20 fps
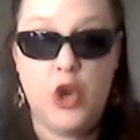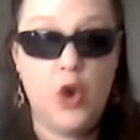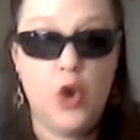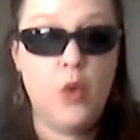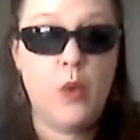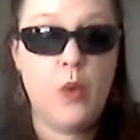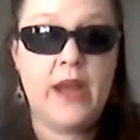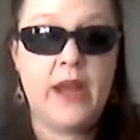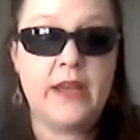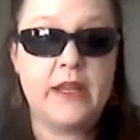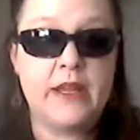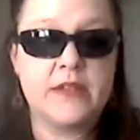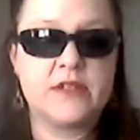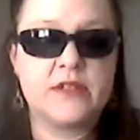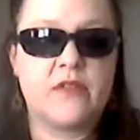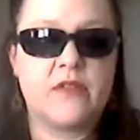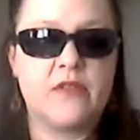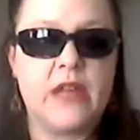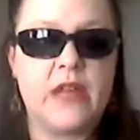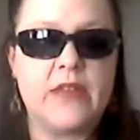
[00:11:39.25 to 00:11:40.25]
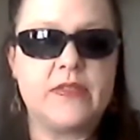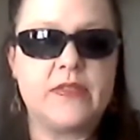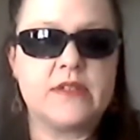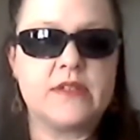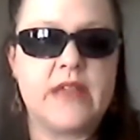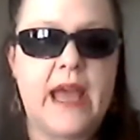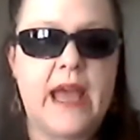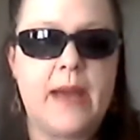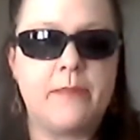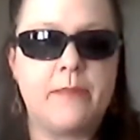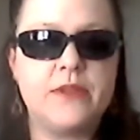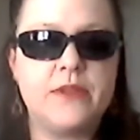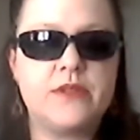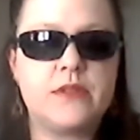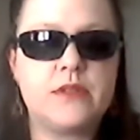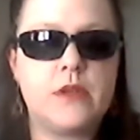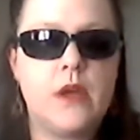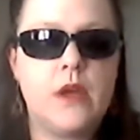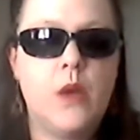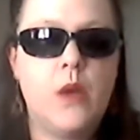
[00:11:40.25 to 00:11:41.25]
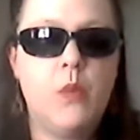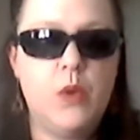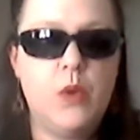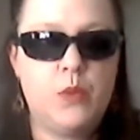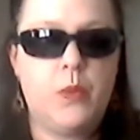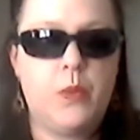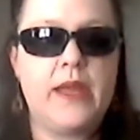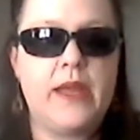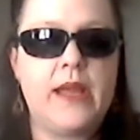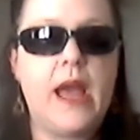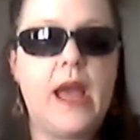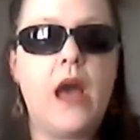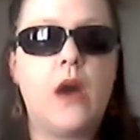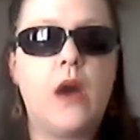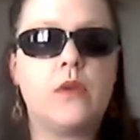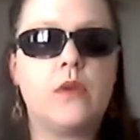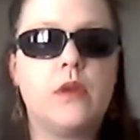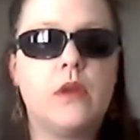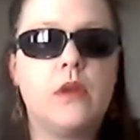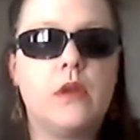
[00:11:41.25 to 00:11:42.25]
no idea stuff like this happens, would wig out.